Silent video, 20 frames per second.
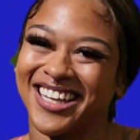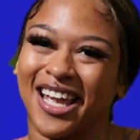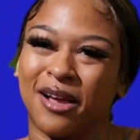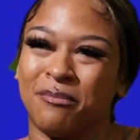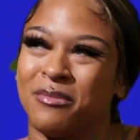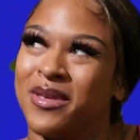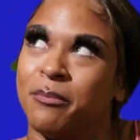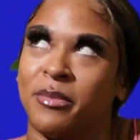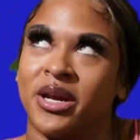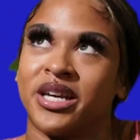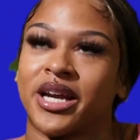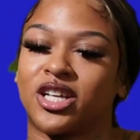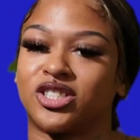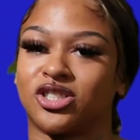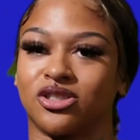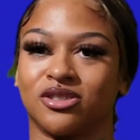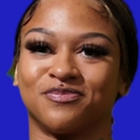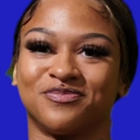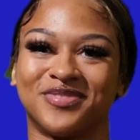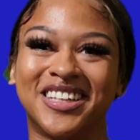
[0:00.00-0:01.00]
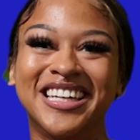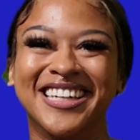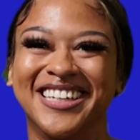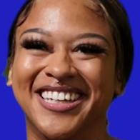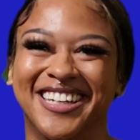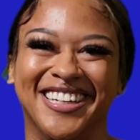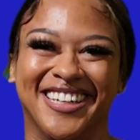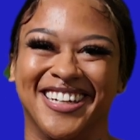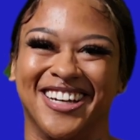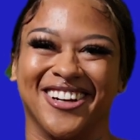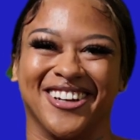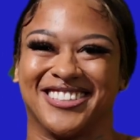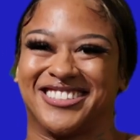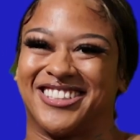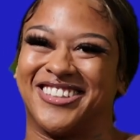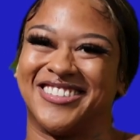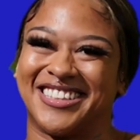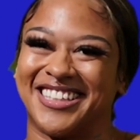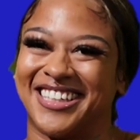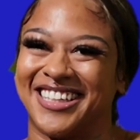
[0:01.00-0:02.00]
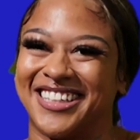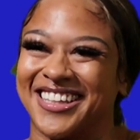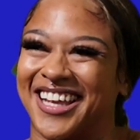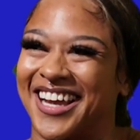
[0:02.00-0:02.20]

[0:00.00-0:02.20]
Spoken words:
Like, be nicer or something.